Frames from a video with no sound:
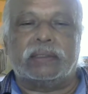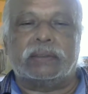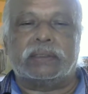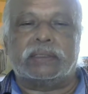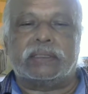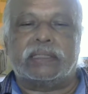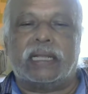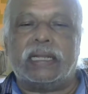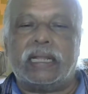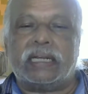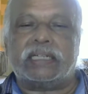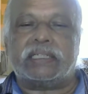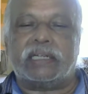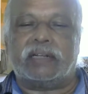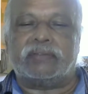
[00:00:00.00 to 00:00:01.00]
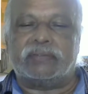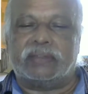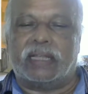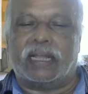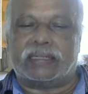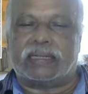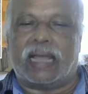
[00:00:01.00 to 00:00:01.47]
Selection of
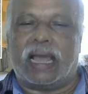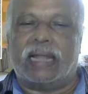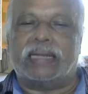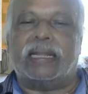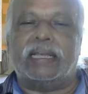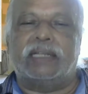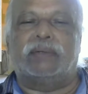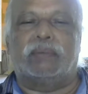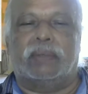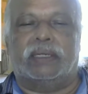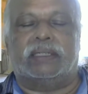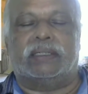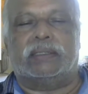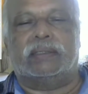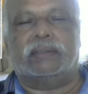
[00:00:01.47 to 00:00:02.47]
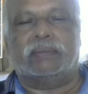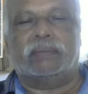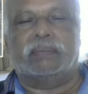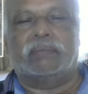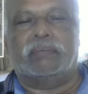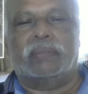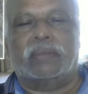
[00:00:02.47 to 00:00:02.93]
that alignment
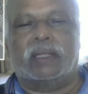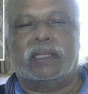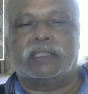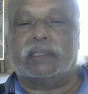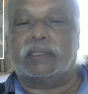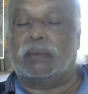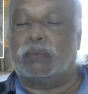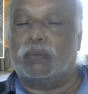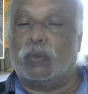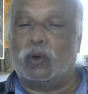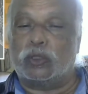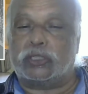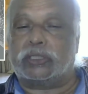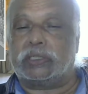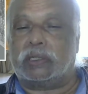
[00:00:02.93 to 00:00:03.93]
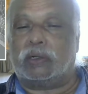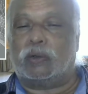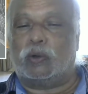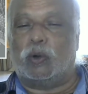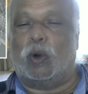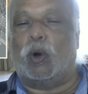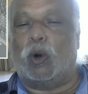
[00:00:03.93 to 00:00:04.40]
is the most
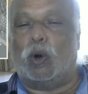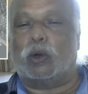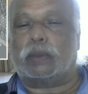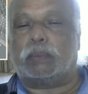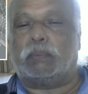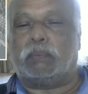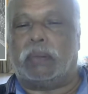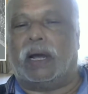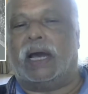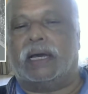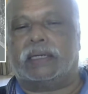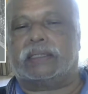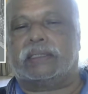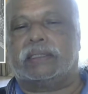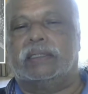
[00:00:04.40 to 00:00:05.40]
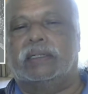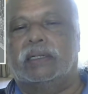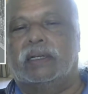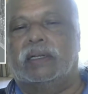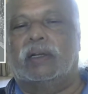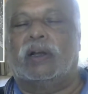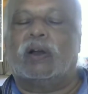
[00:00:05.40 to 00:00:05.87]
core part
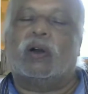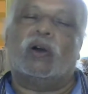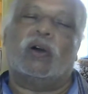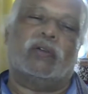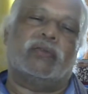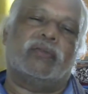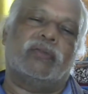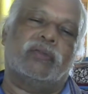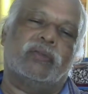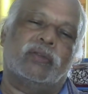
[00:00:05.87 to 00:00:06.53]
of